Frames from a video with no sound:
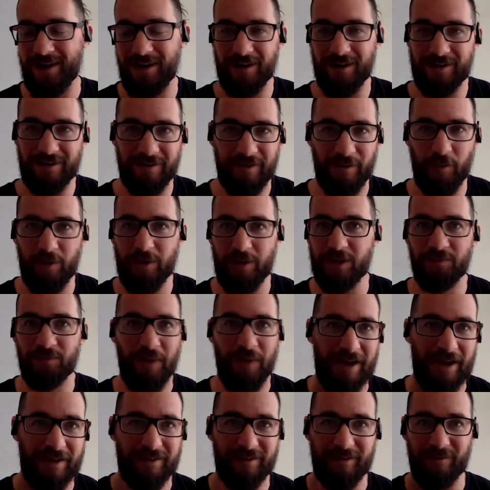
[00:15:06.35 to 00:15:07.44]
Like we just
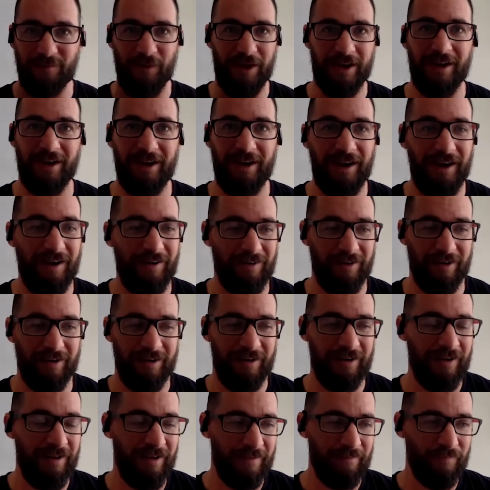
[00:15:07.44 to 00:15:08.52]
packed my car and
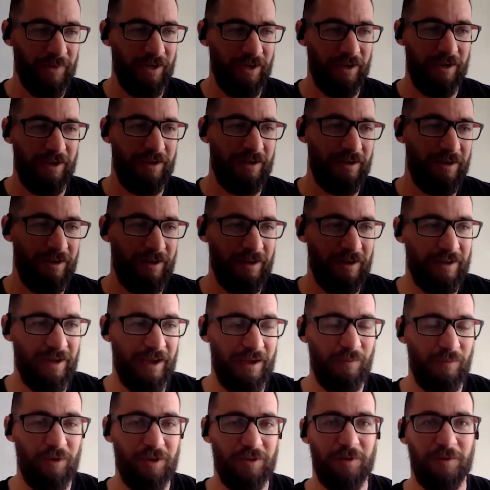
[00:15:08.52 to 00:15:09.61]
he he
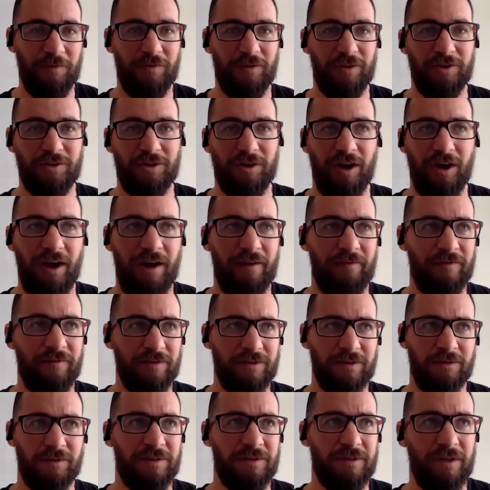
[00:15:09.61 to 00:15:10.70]
came with me for the drive because
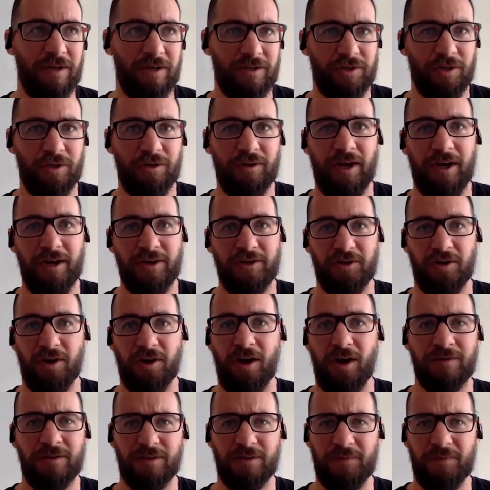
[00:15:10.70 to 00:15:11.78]
it was a two day
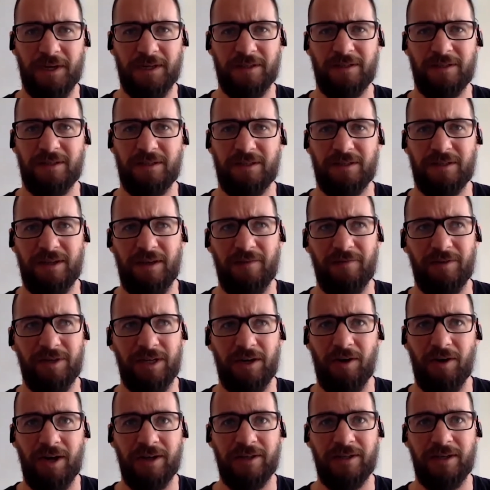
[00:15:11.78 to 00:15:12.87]
drive, so it's about 17, wow.